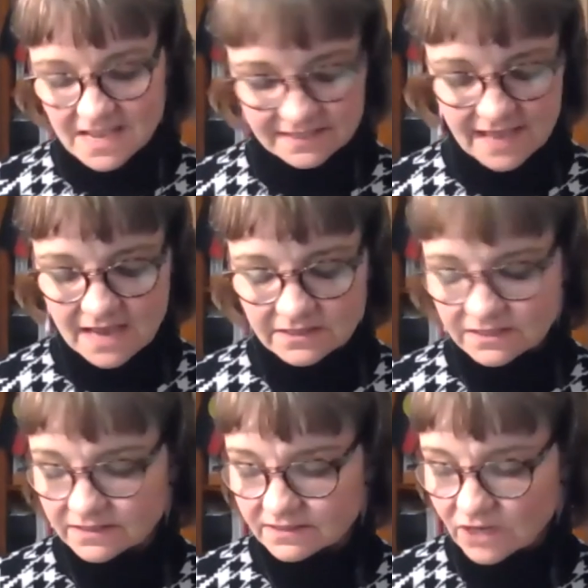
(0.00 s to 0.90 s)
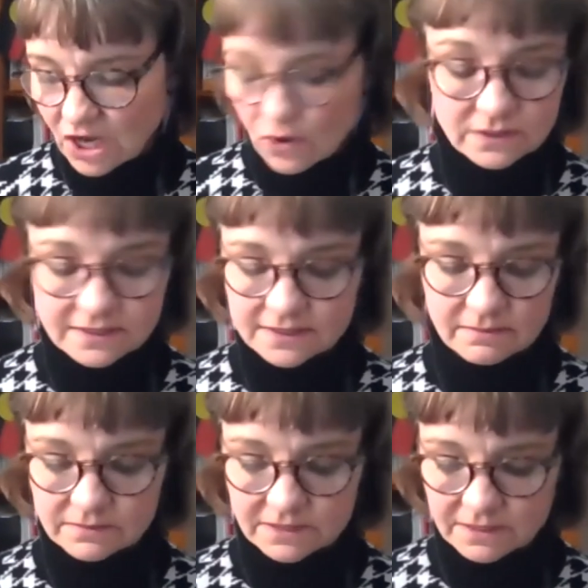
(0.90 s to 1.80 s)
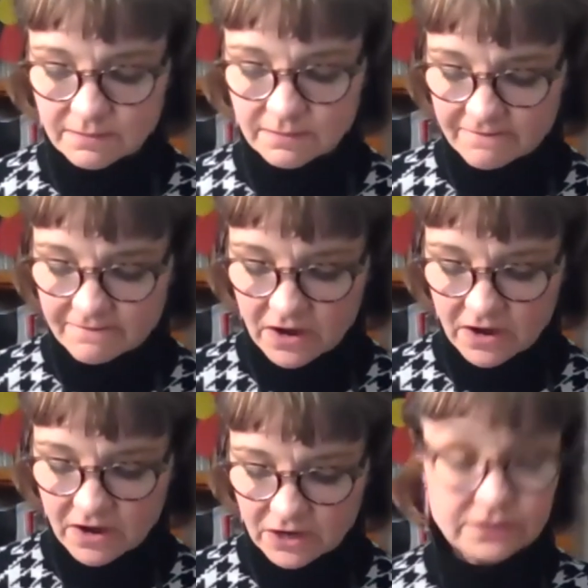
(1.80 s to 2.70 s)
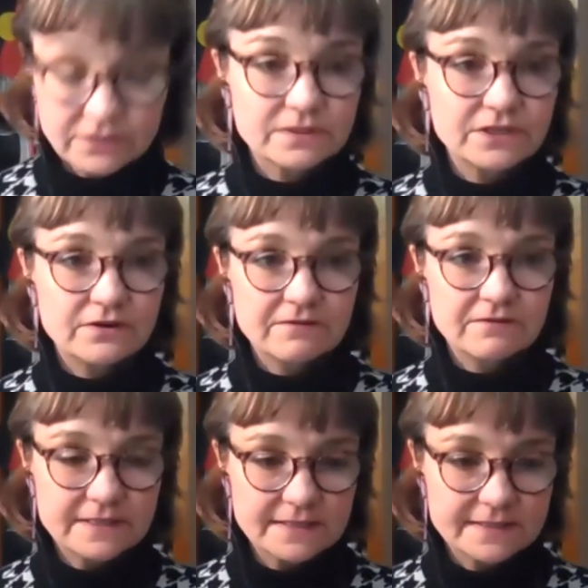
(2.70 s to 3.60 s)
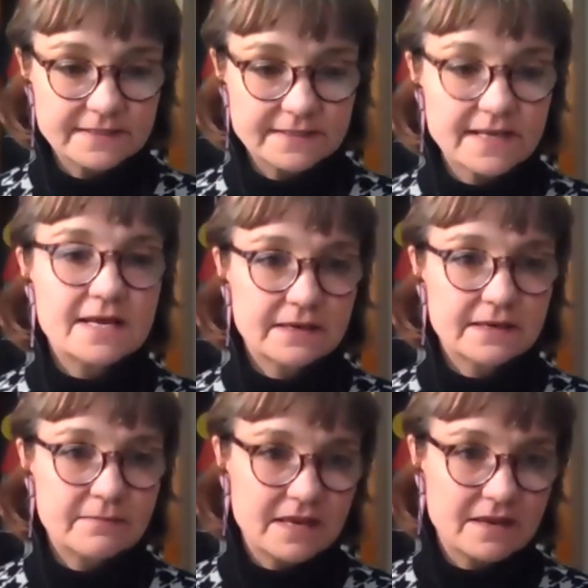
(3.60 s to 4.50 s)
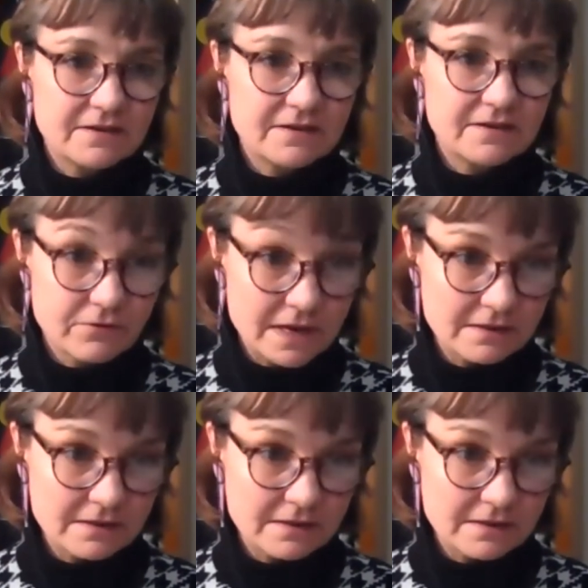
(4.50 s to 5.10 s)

I think it sounded awesome to be invited onto a university Senate committee, a